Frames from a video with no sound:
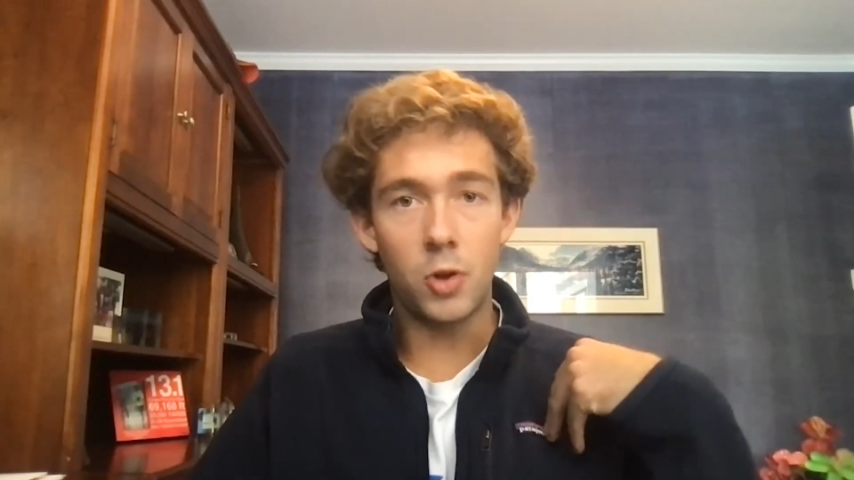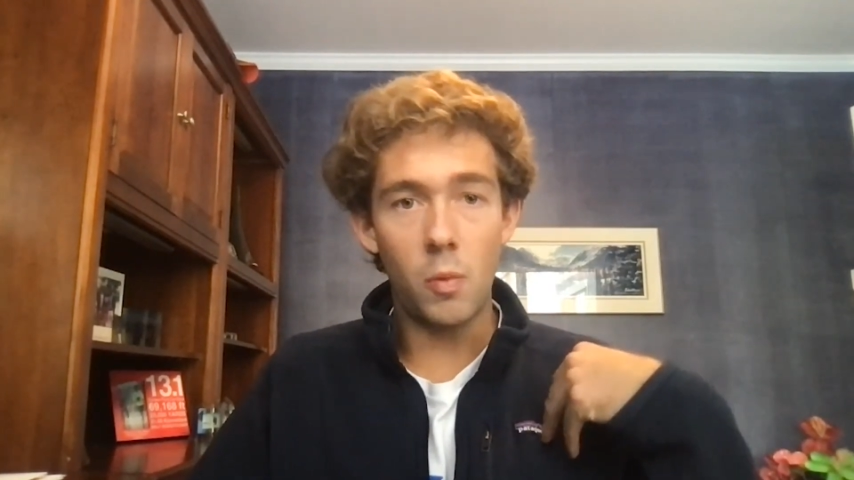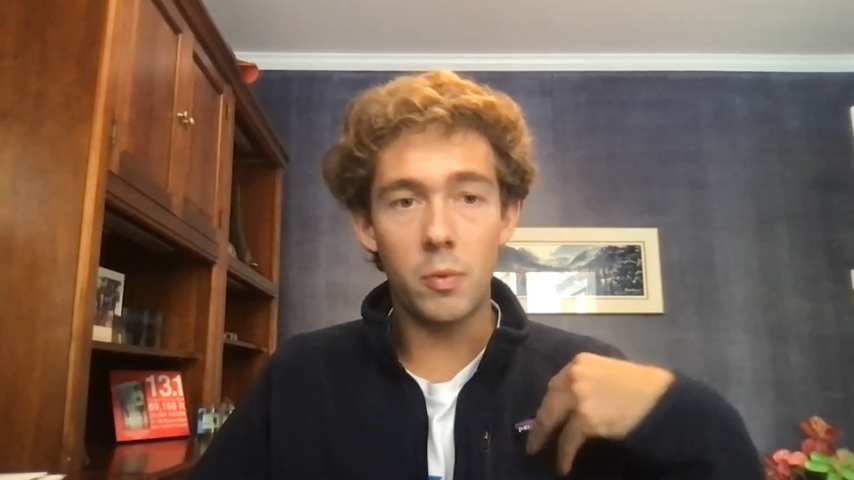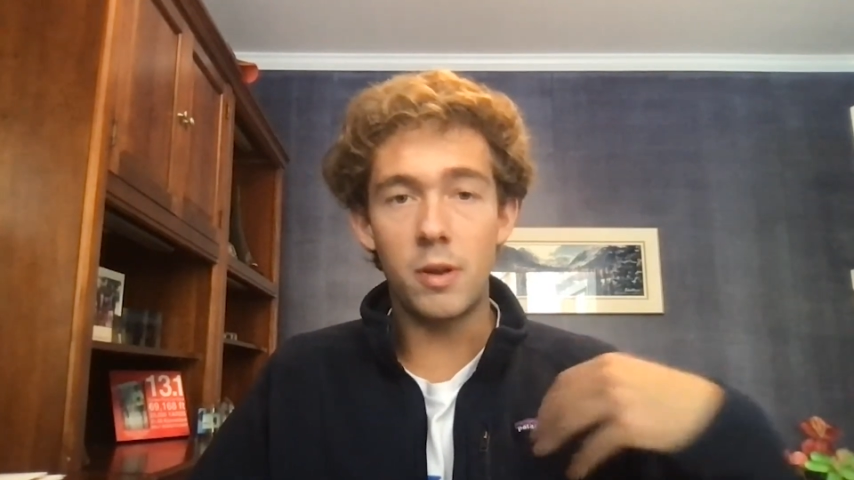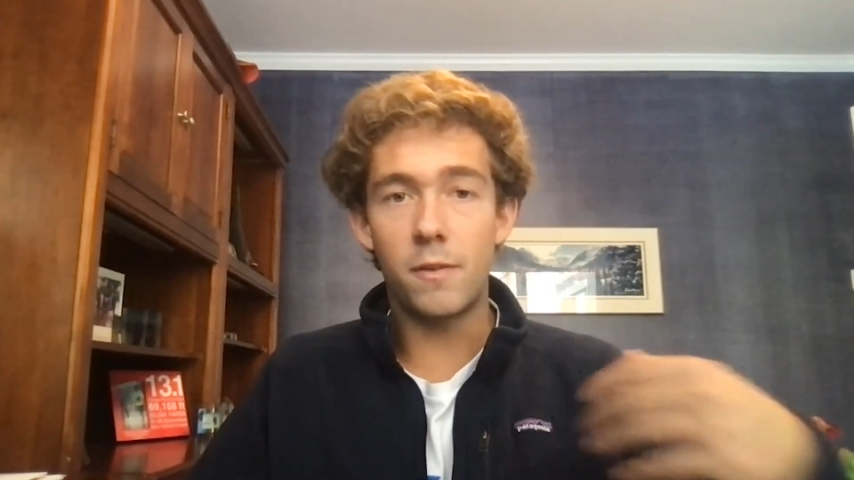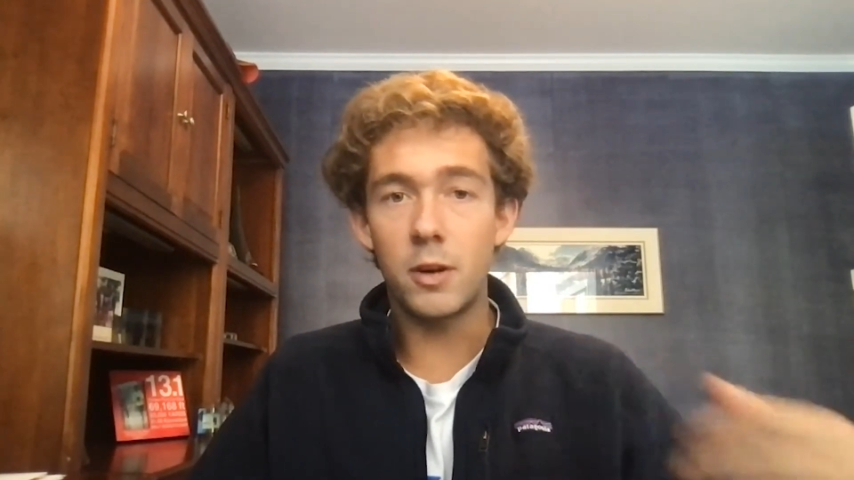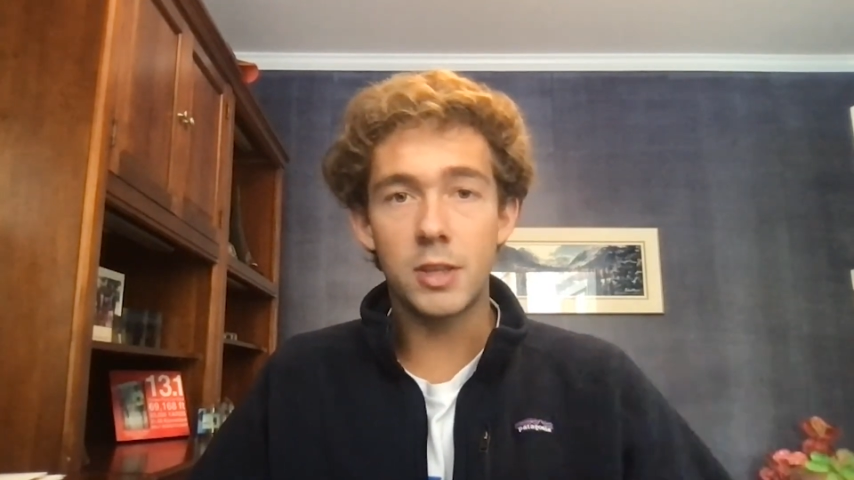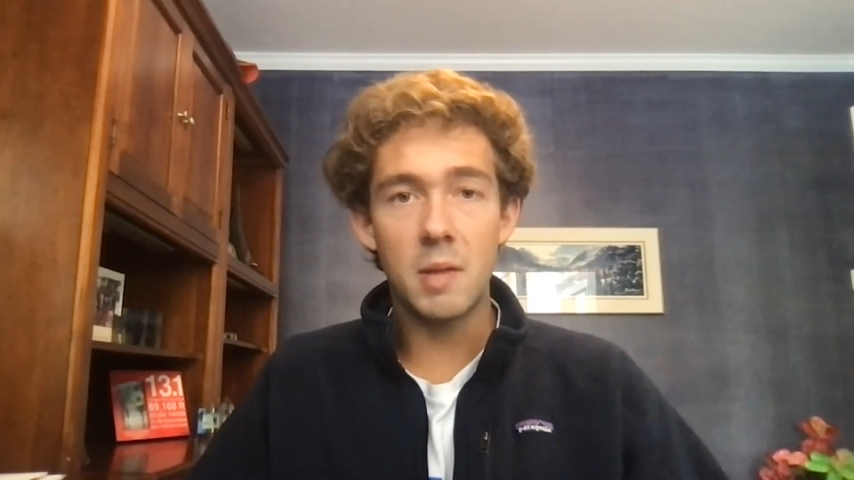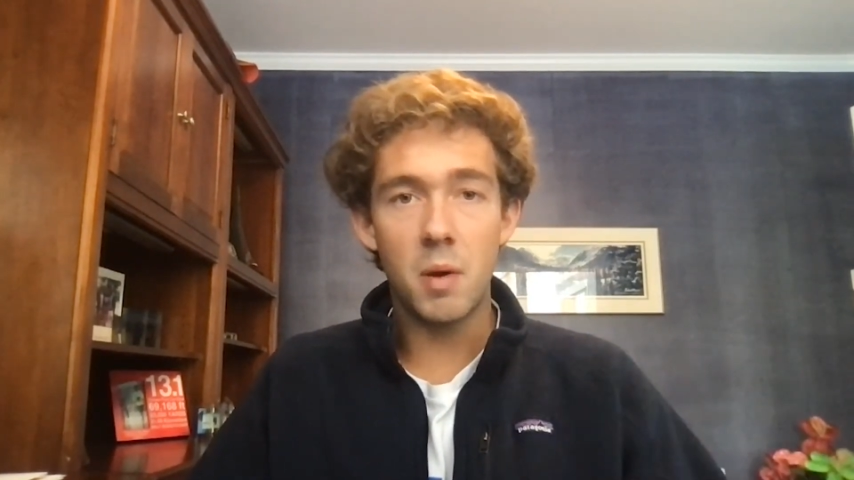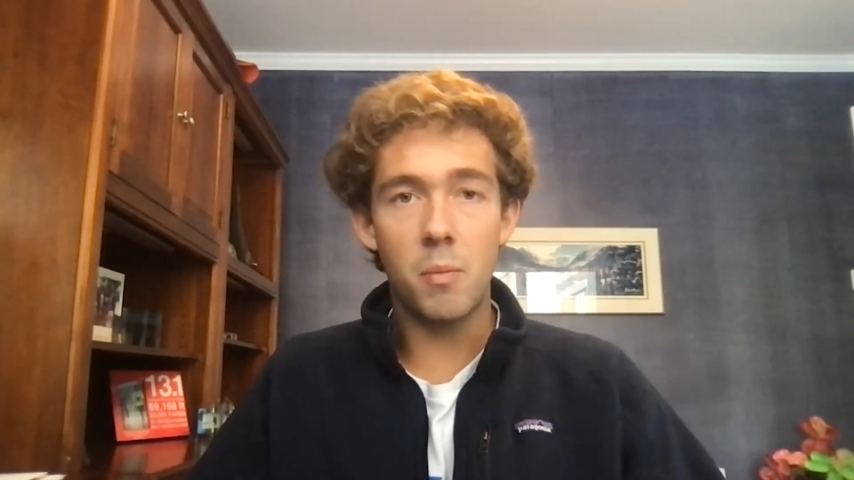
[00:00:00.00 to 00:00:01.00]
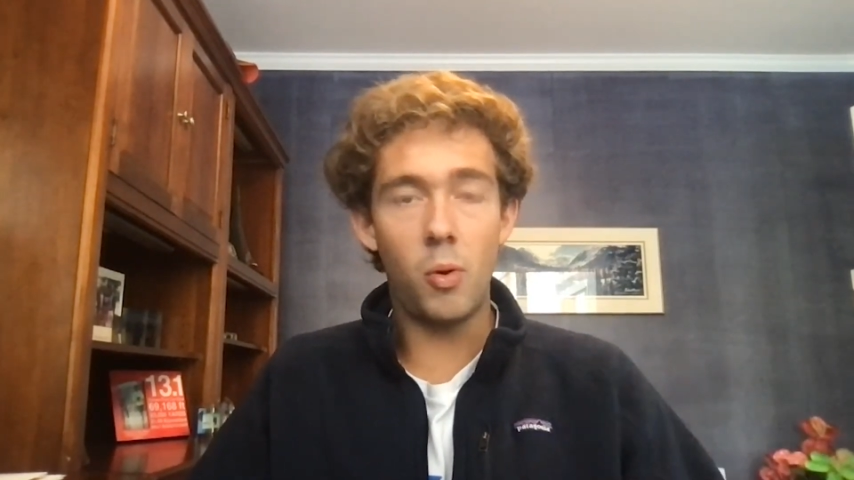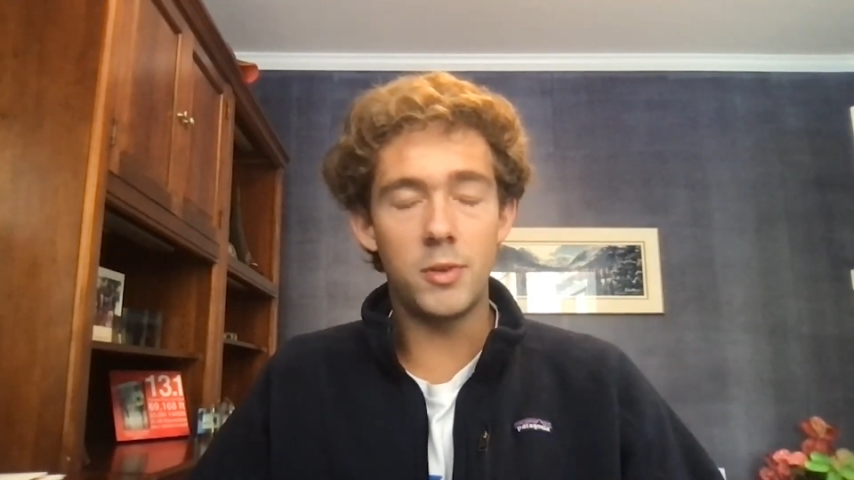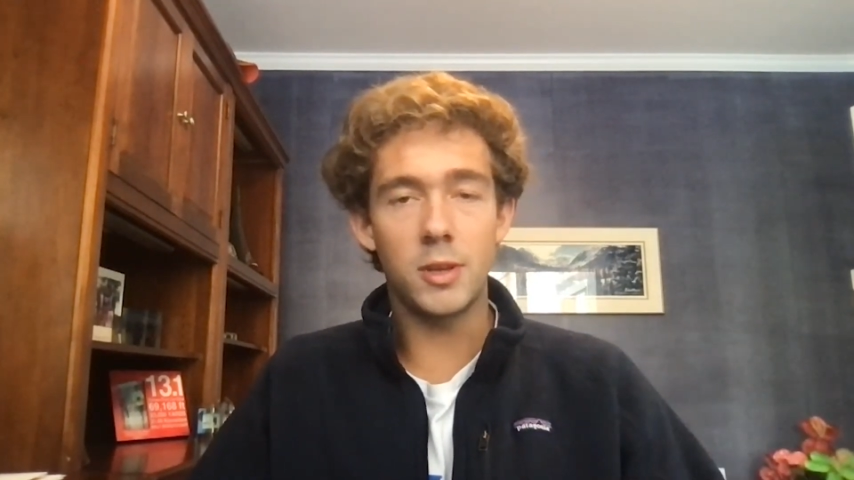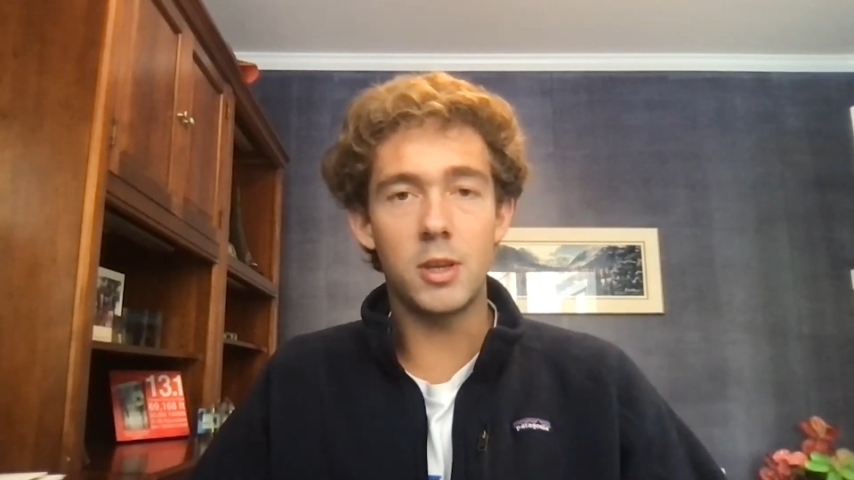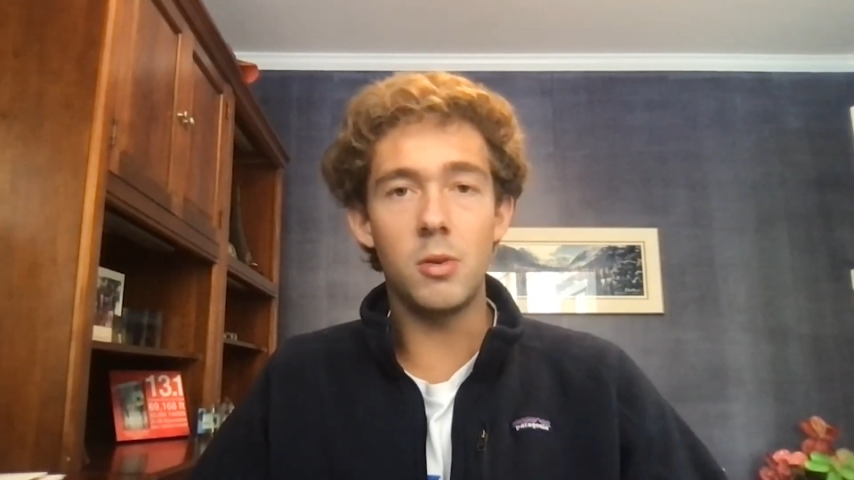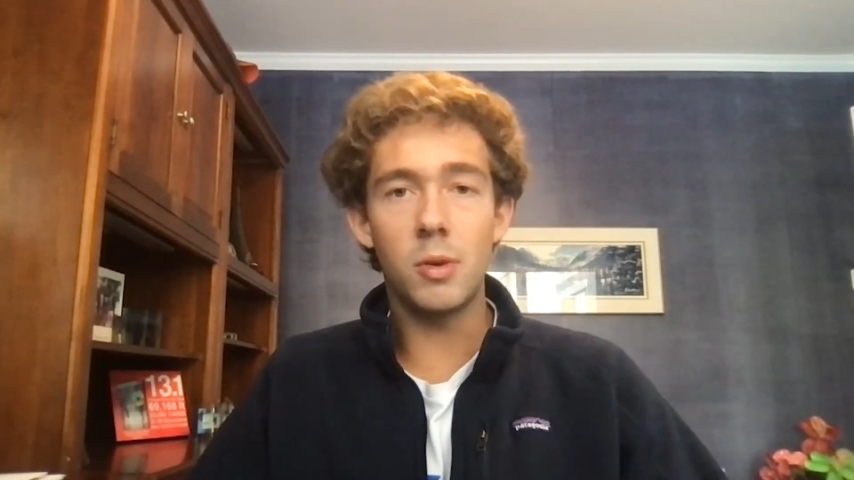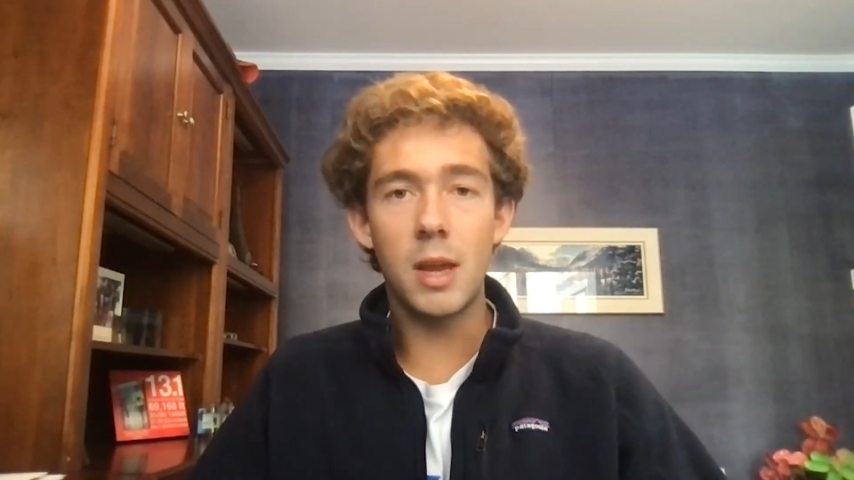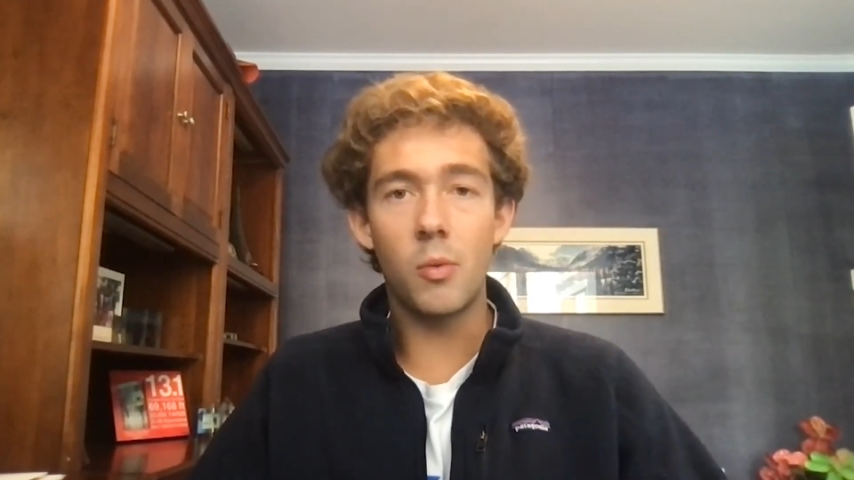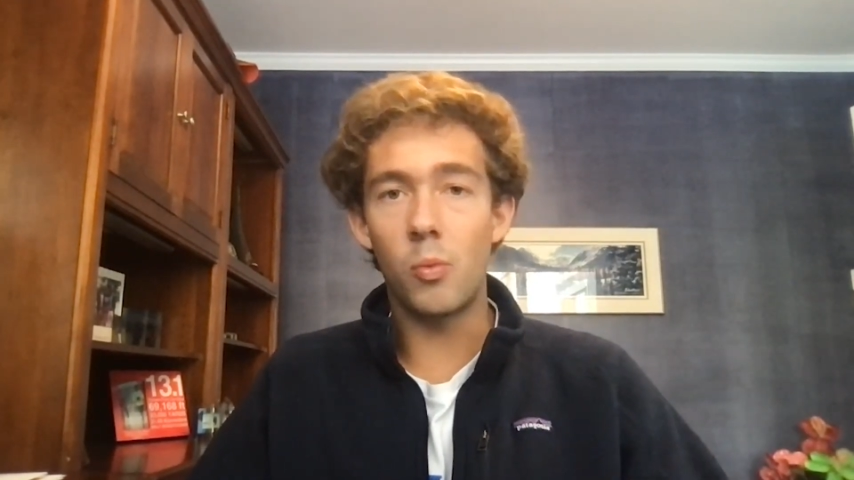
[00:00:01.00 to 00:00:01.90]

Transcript: told me when he first came on board he's like you don't get